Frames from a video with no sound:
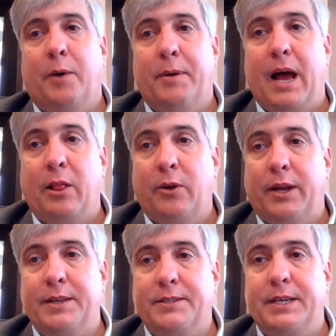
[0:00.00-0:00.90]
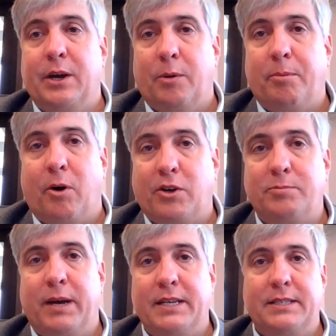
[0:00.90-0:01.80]
When I look and see our park
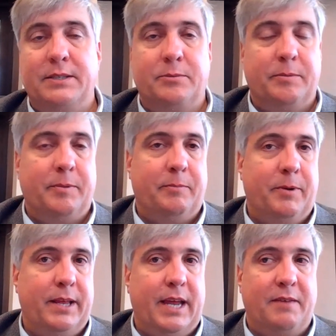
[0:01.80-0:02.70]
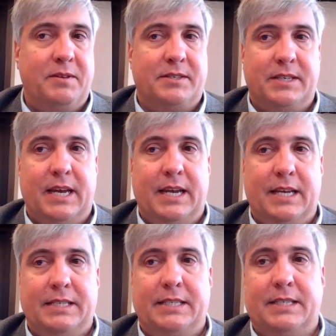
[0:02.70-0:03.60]
spaces, when we really haven't seen
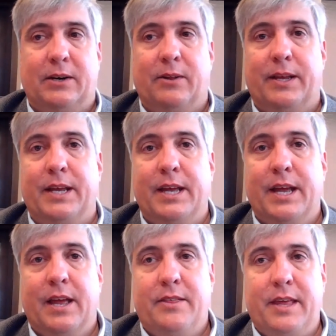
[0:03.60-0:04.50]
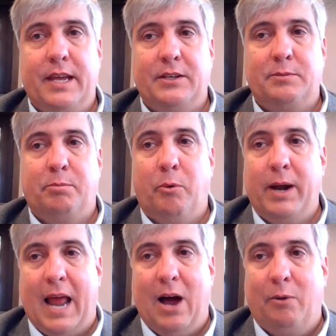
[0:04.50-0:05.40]
necessarily things
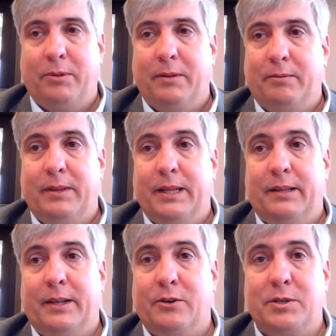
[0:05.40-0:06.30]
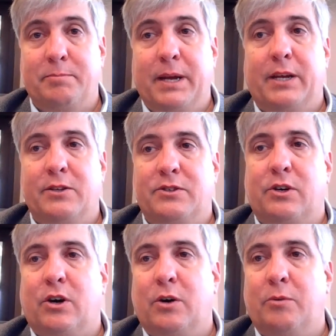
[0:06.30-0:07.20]
point out that there's a big
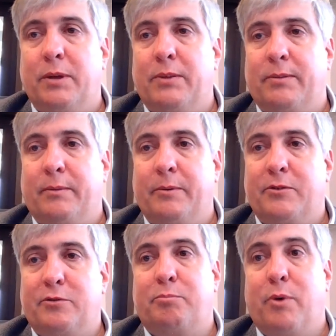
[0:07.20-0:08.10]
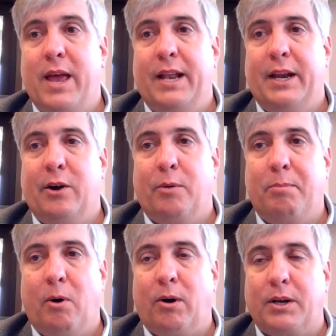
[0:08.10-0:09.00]
concern with spread in our
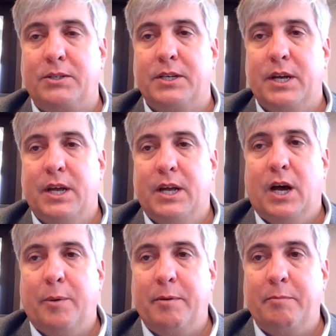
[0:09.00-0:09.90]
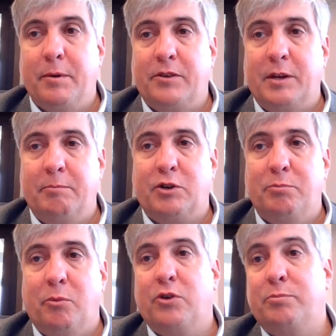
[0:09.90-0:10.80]
parks. We've seen much
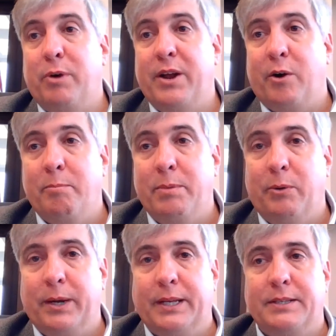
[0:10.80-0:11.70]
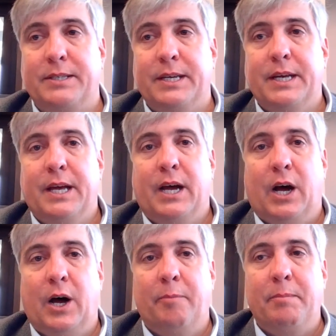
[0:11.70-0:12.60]
more spread in our buildings
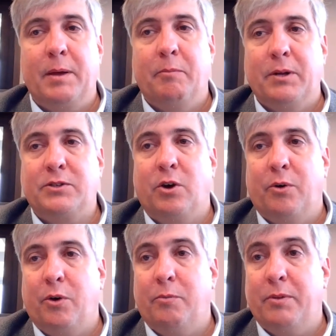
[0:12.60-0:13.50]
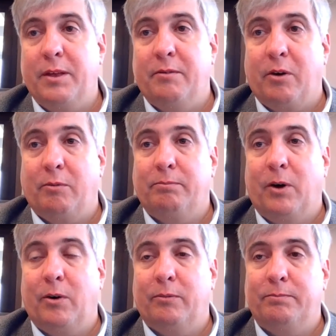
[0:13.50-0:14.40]
and what's going on within
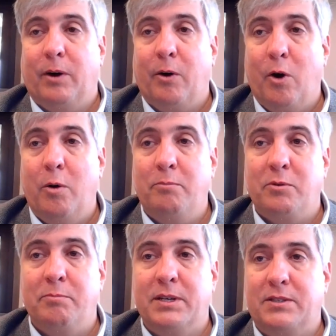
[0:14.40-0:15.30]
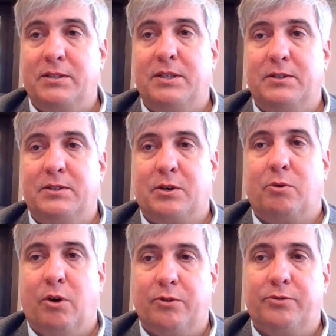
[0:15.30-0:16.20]
our homes and businesses
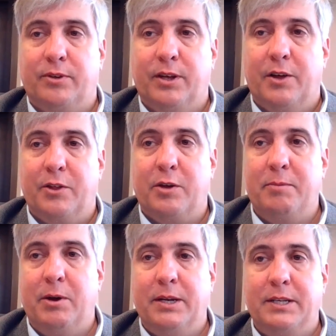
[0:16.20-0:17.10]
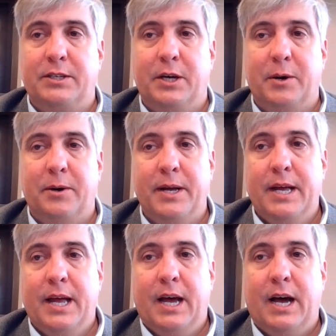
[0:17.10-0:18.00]
across the community. So
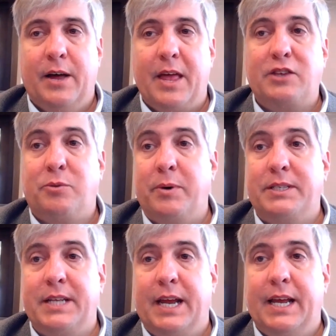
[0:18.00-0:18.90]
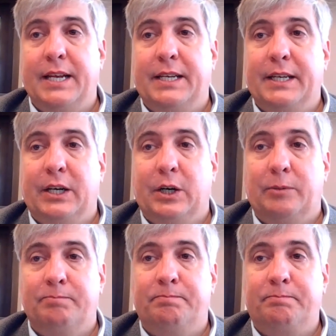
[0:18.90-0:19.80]
that's where we stand,
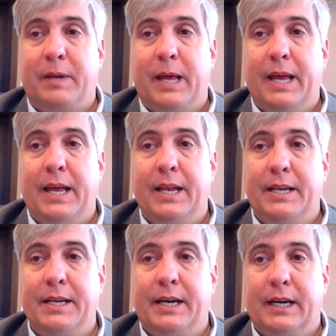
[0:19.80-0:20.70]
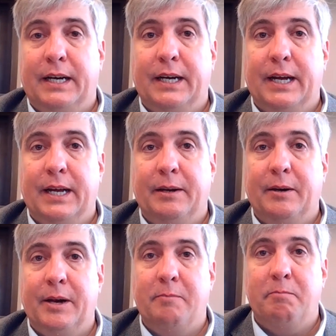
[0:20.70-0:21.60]

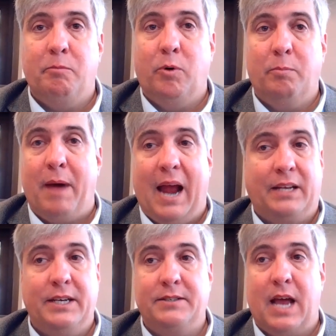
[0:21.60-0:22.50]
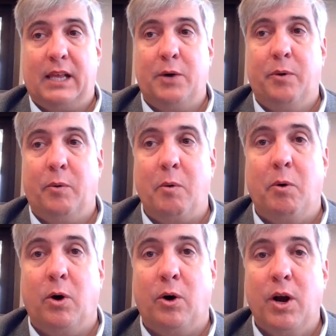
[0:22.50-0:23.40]
and we're back to exactly where we
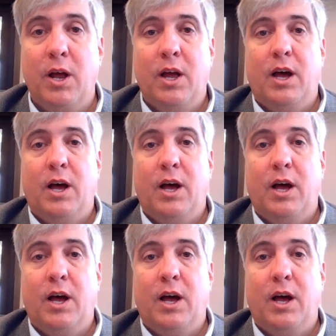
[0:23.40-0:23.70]
were